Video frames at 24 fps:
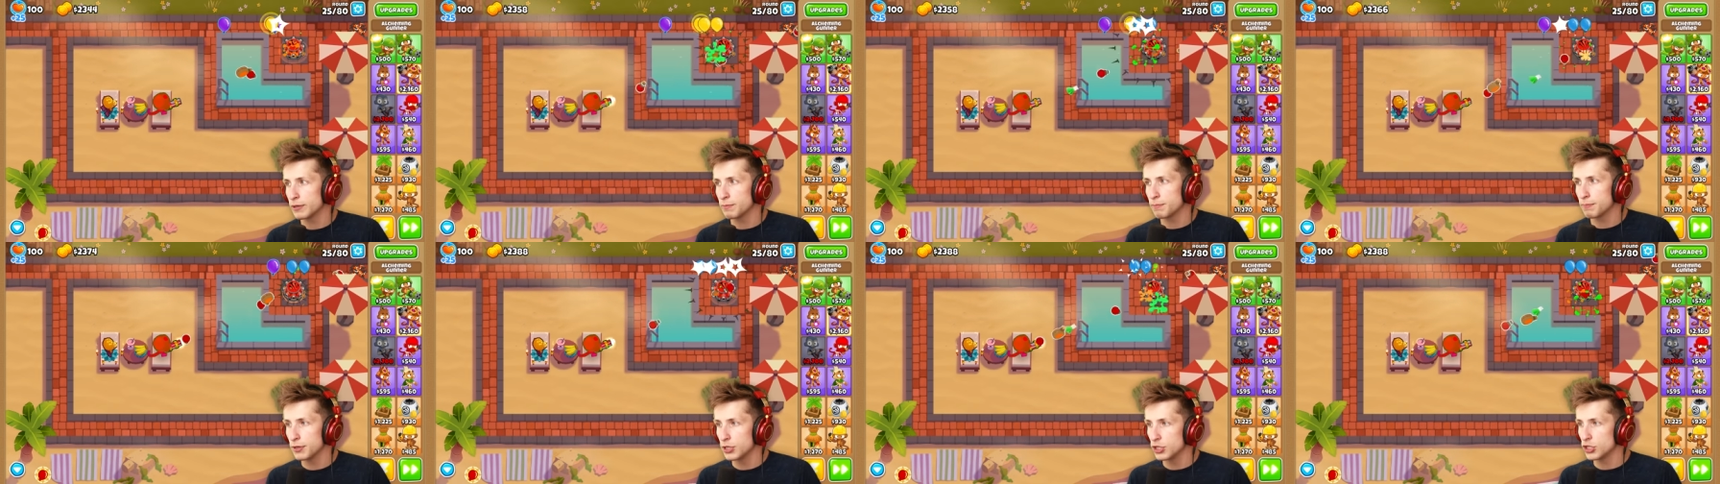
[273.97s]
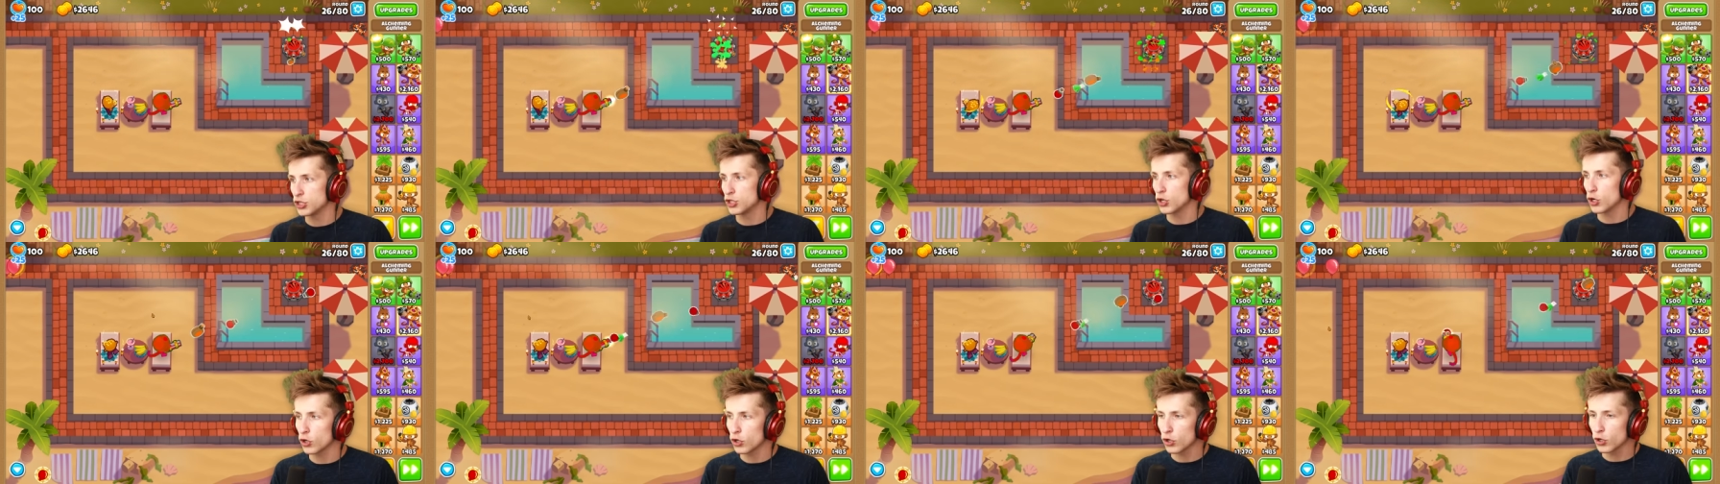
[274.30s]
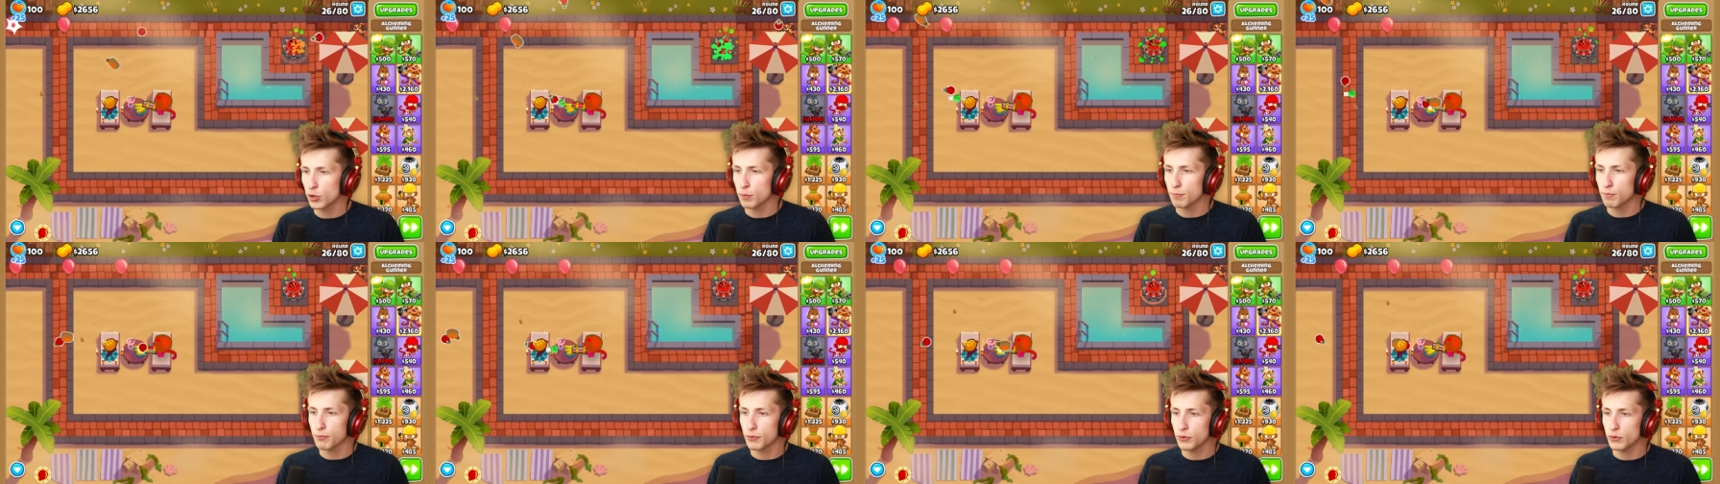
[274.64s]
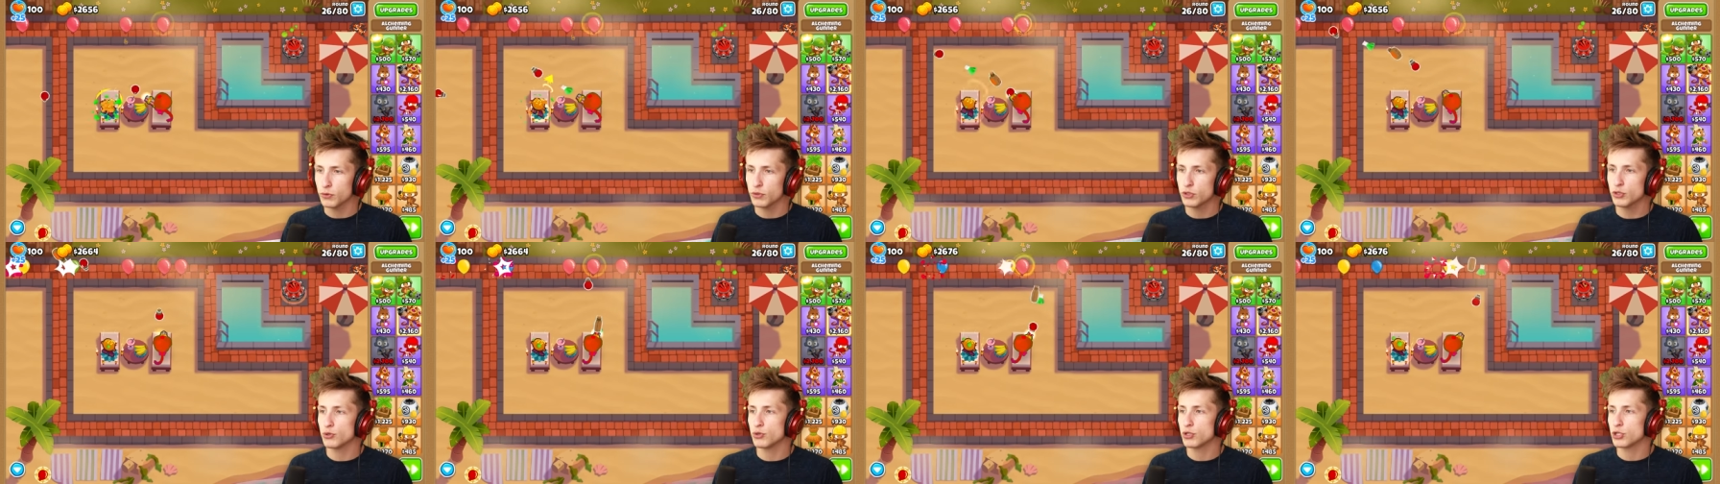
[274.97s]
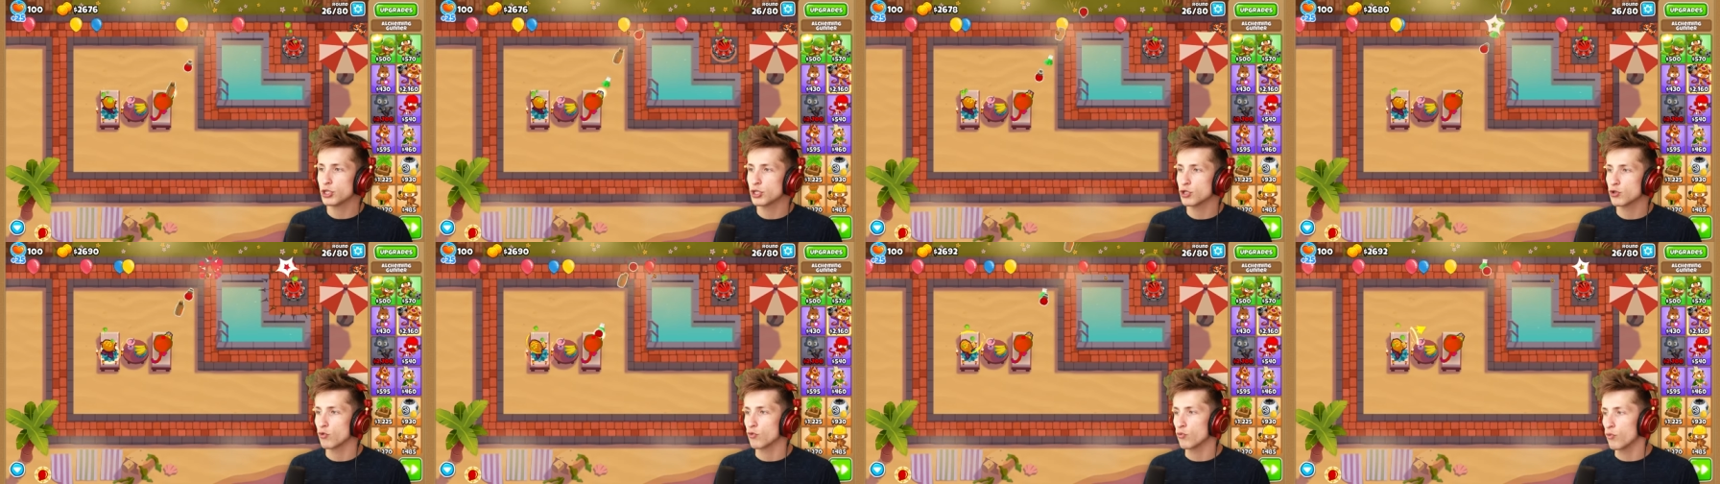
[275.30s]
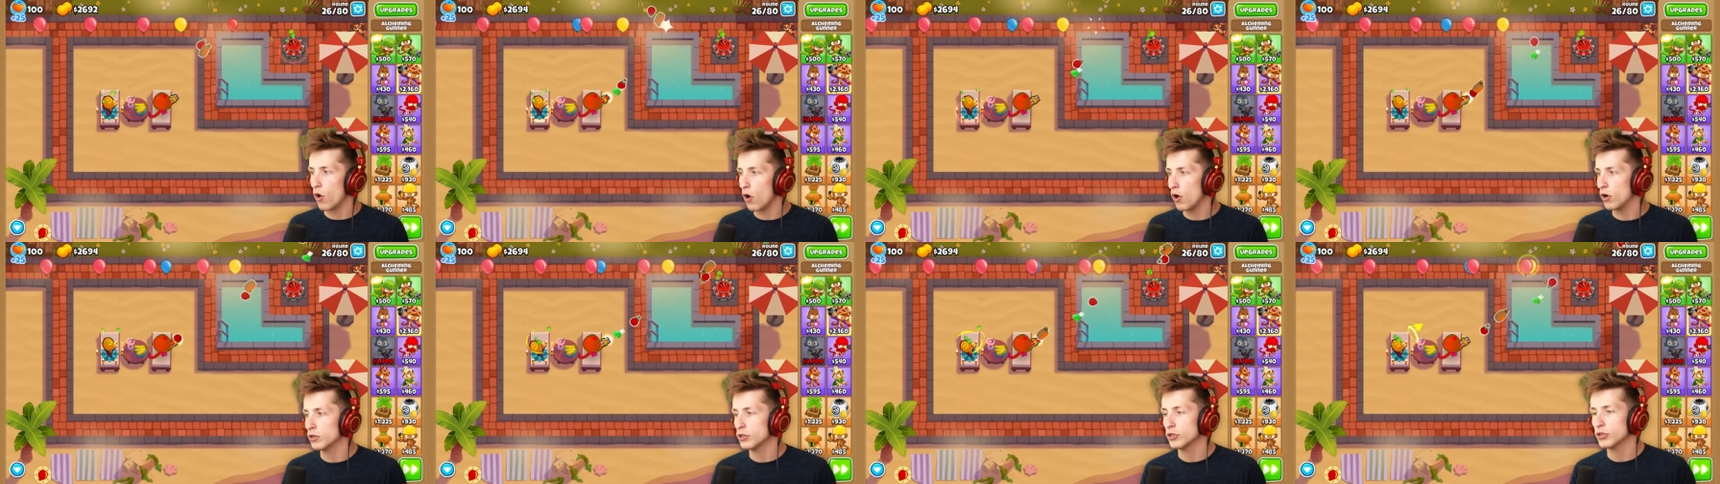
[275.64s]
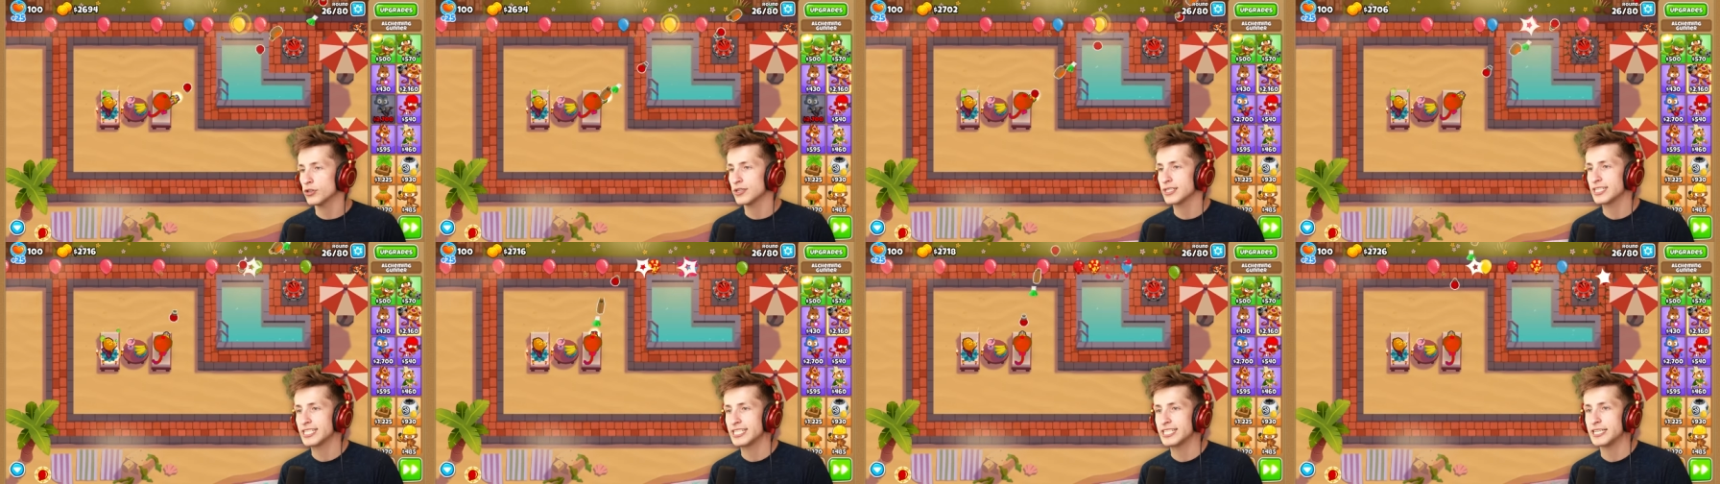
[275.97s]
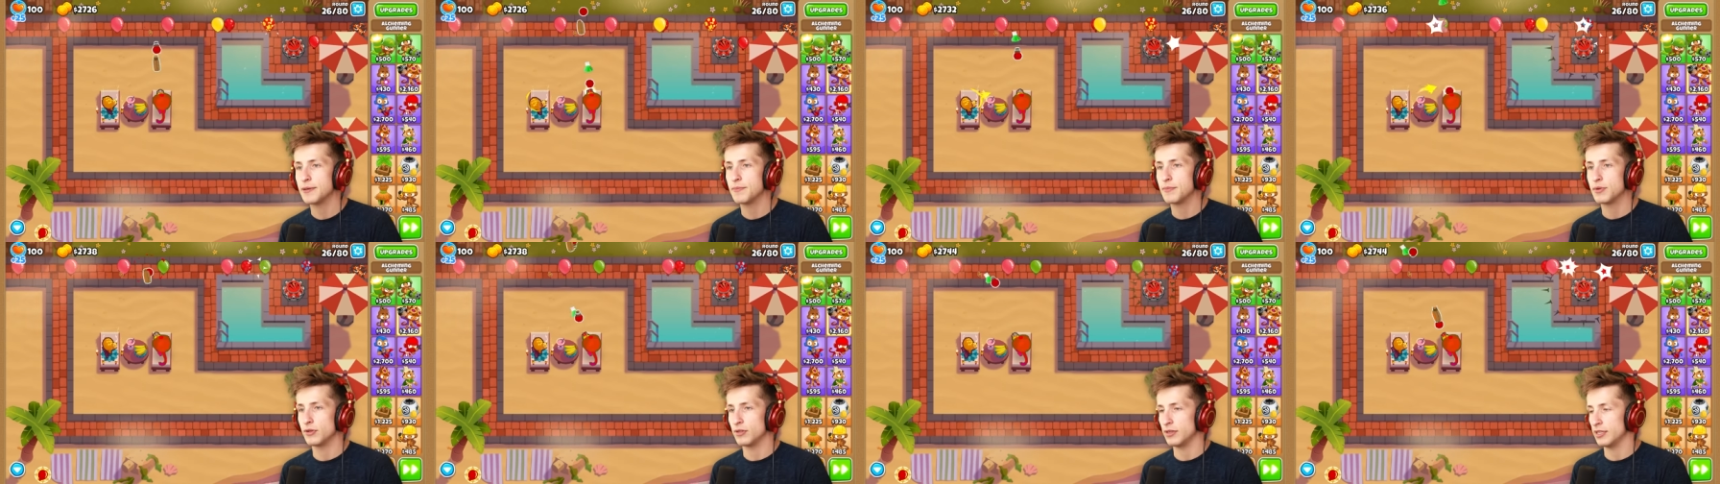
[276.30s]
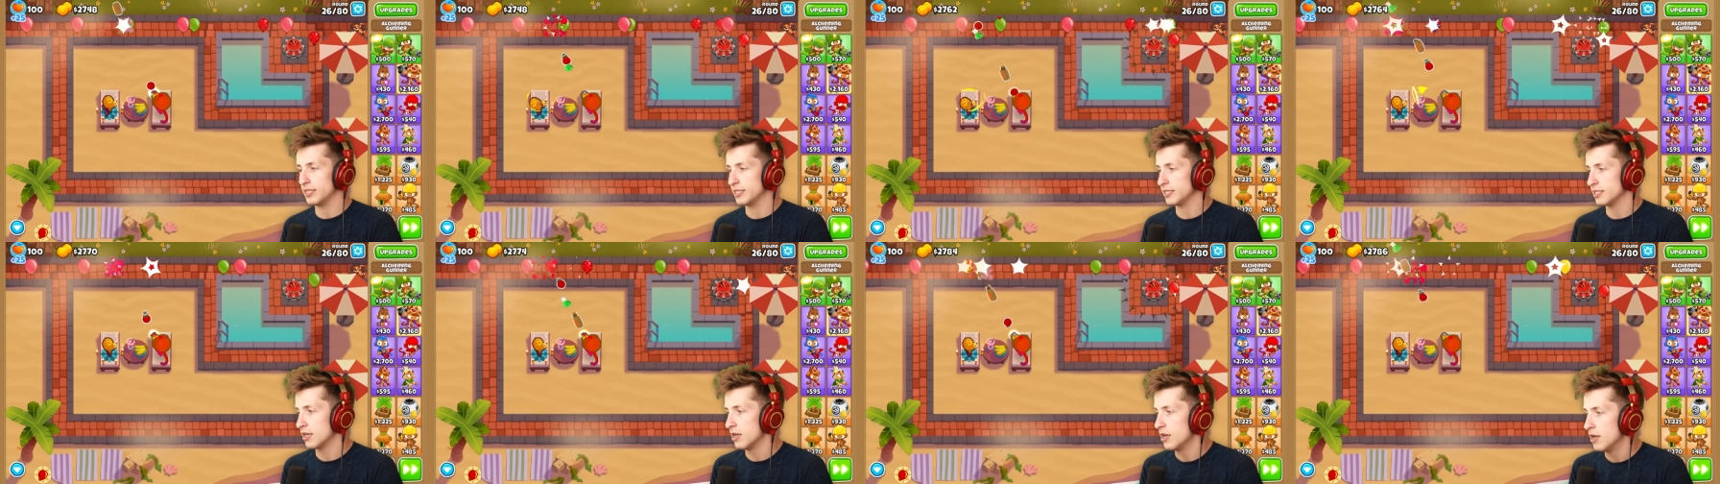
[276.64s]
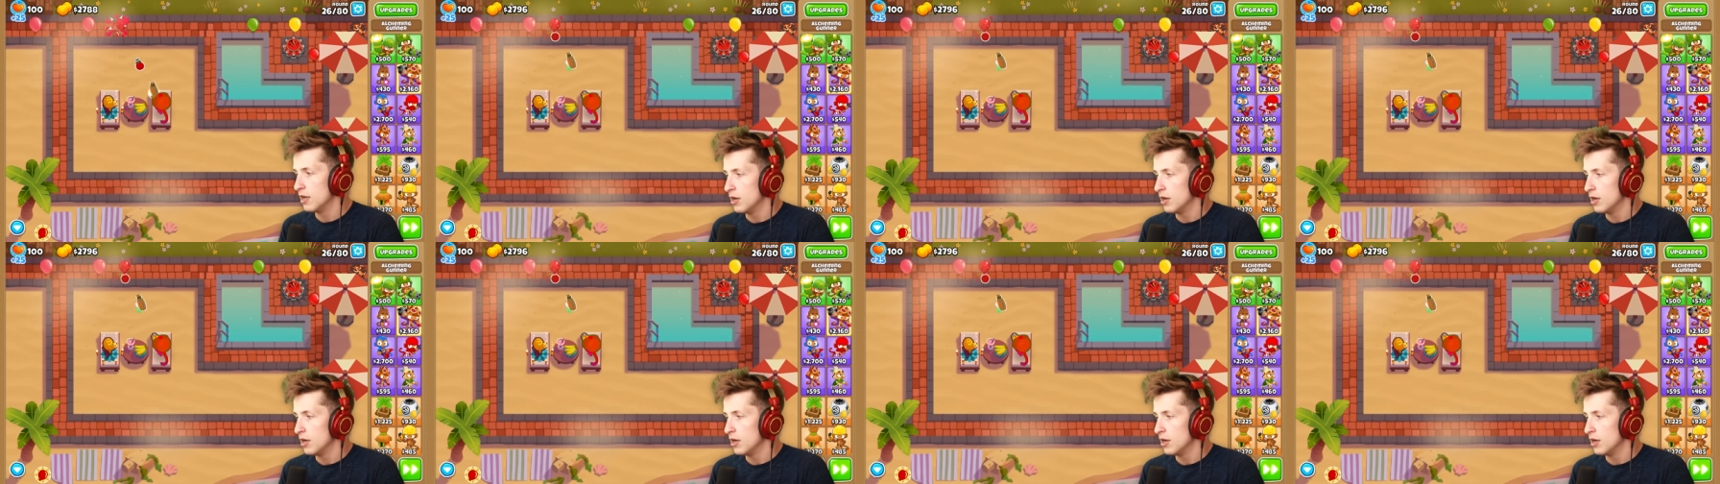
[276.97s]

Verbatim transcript: Berserker Brew to stronger stimulant,